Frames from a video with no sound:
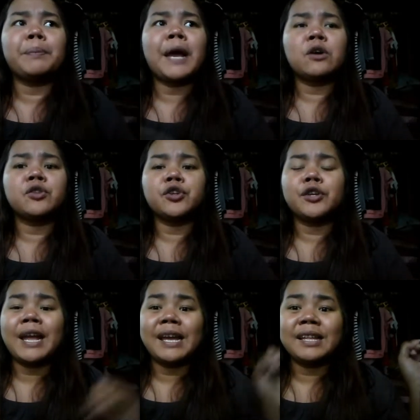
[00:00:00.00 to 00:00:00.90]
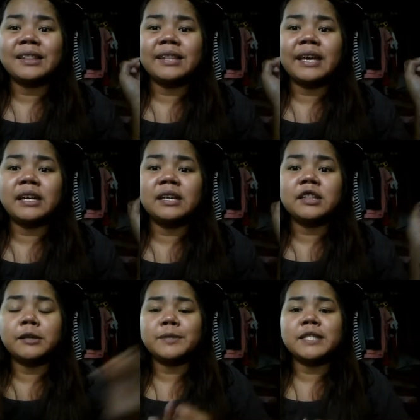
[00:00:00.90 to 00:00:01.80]
powder and a
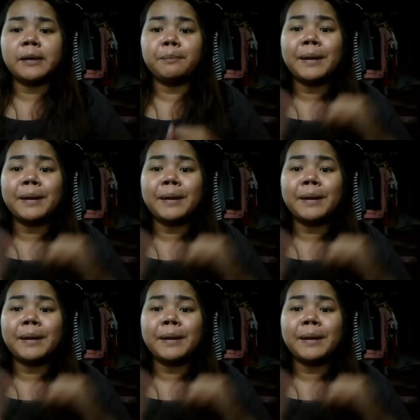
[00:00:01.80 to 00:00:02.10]
lipstick.